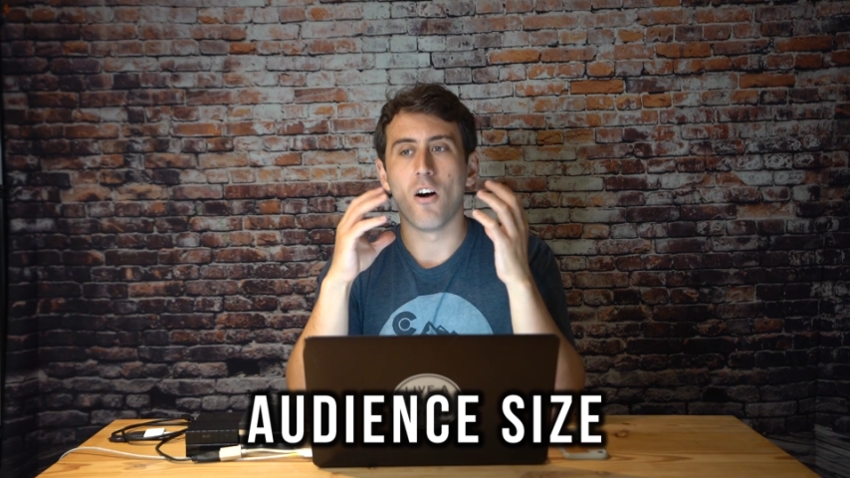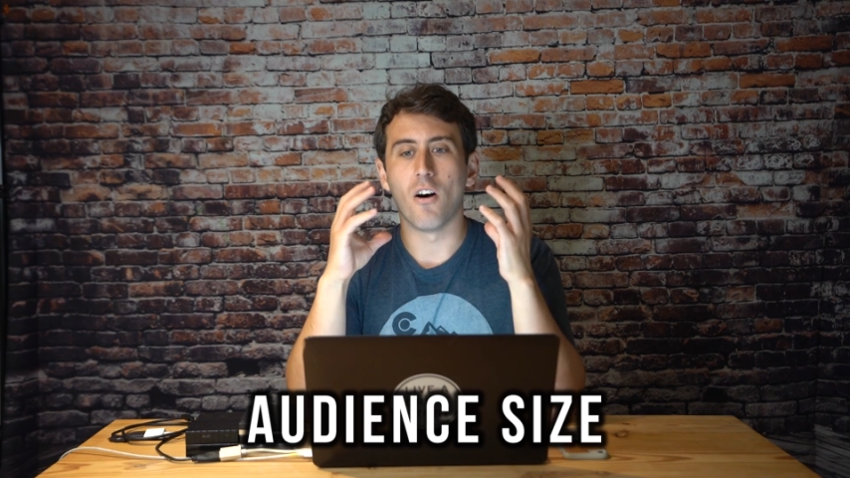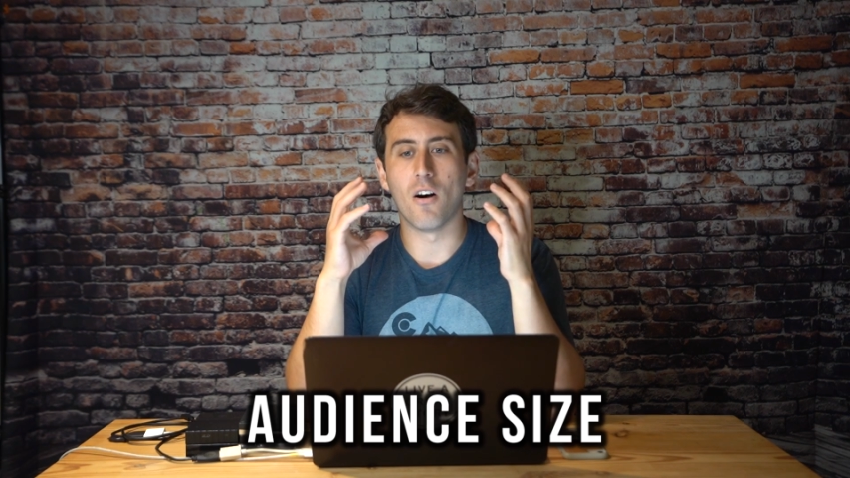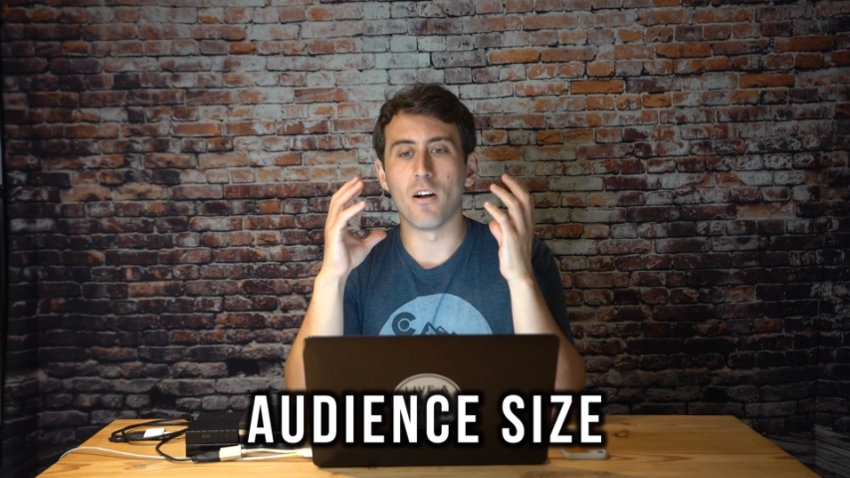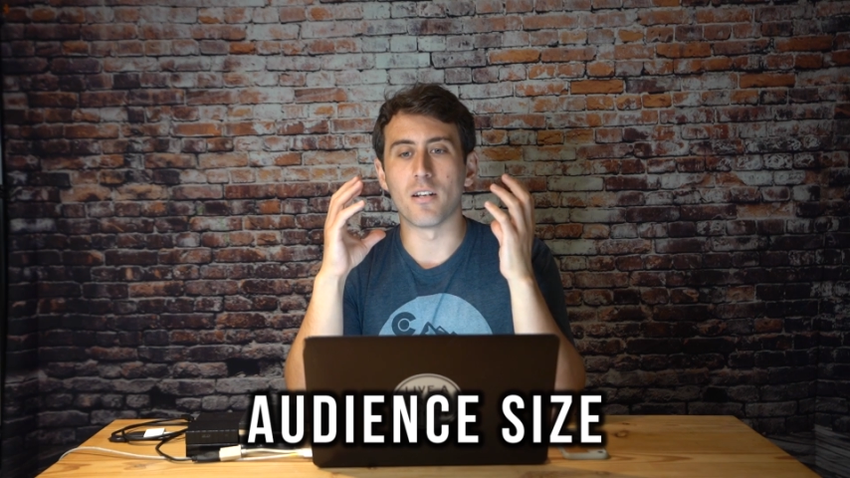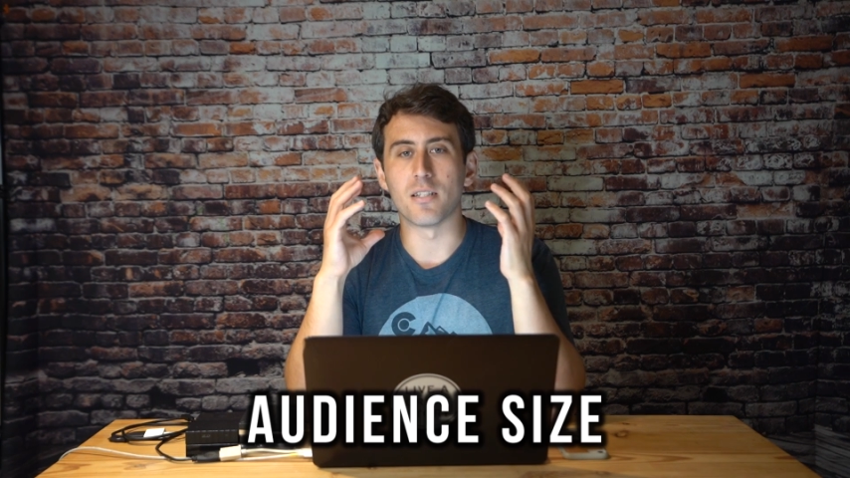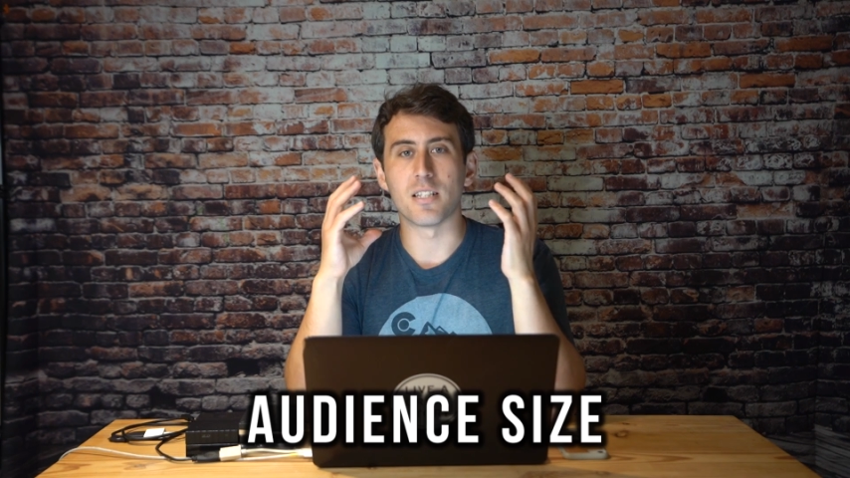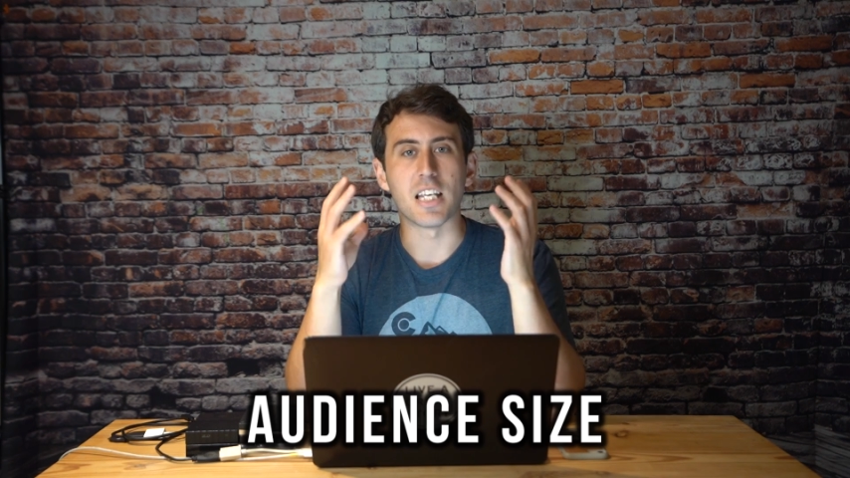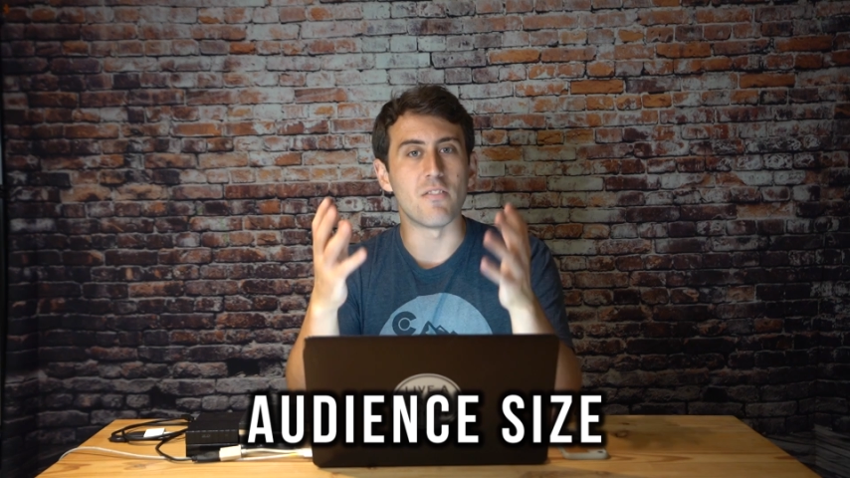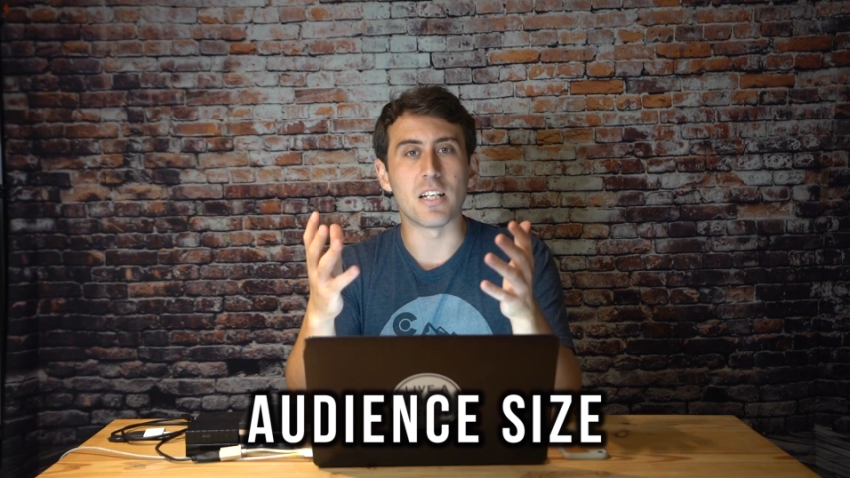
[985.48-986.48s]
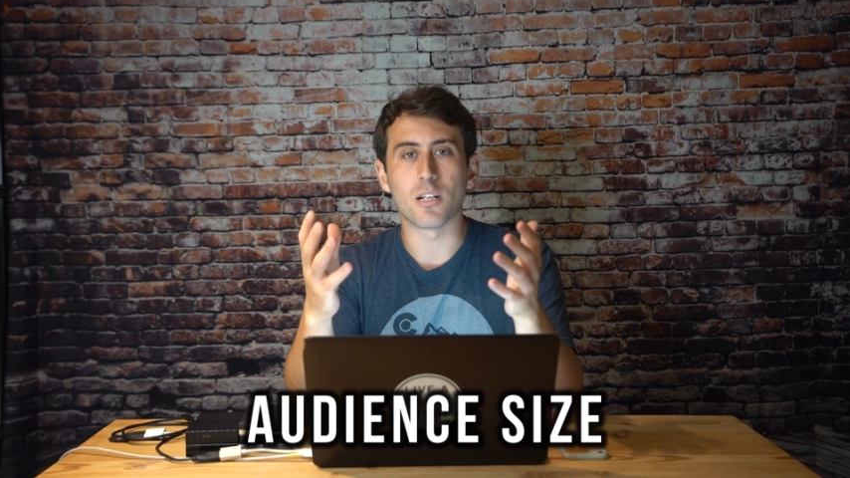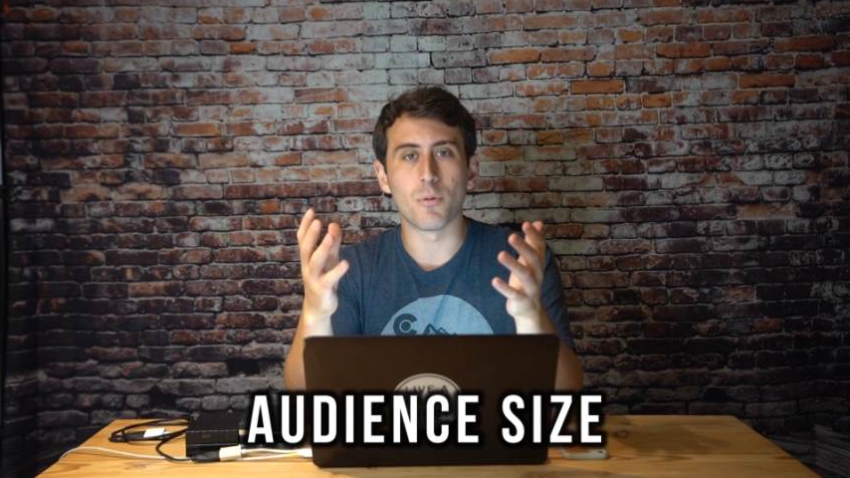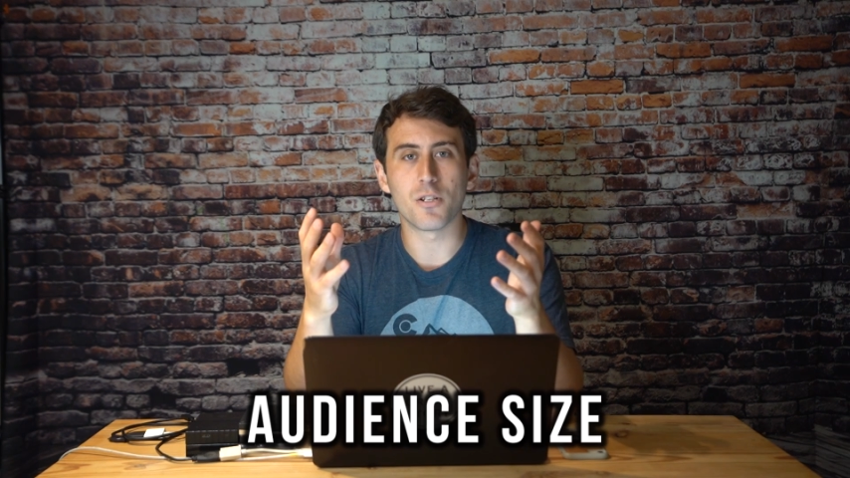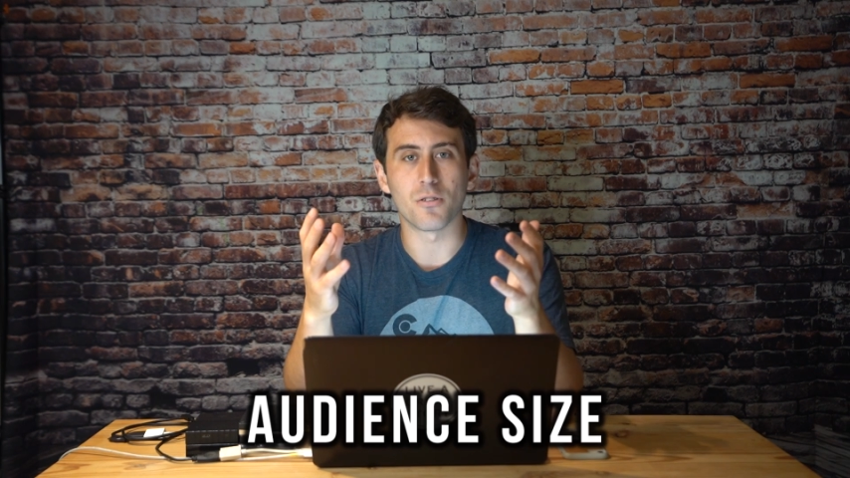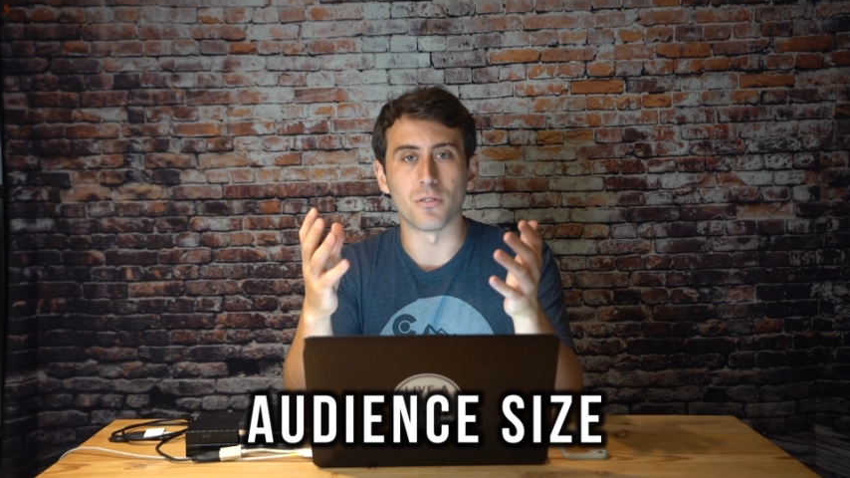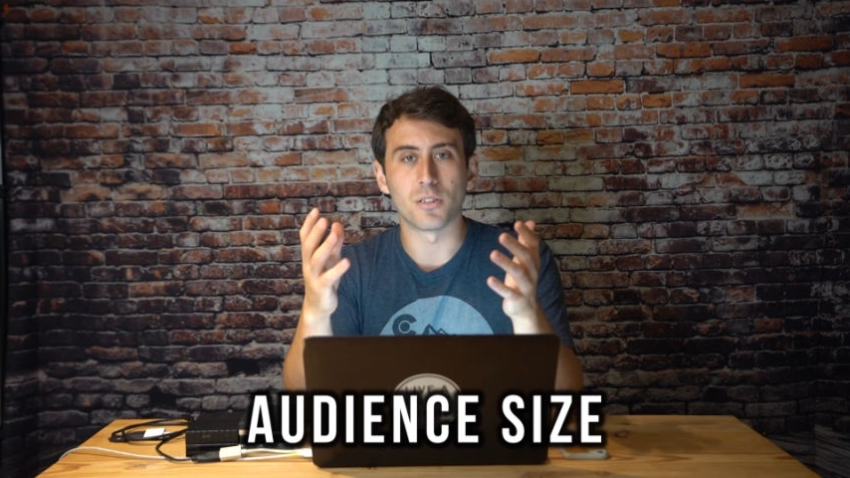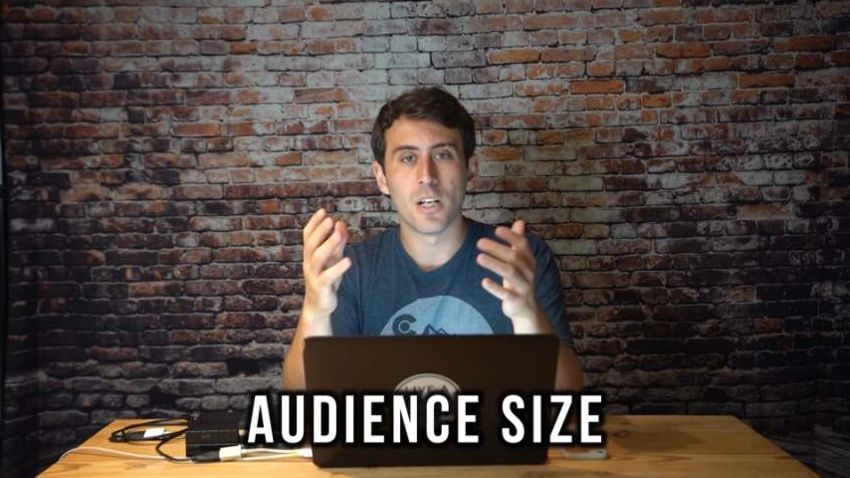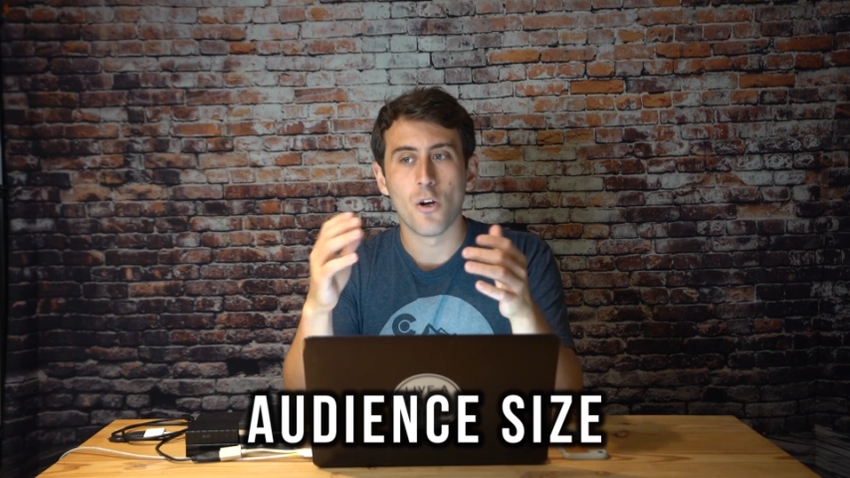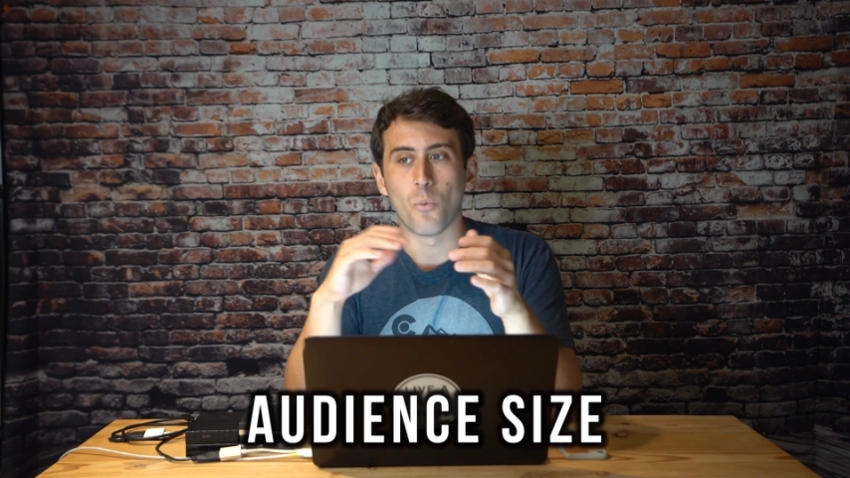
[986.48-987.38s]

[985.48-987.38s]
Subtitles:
on TV commercials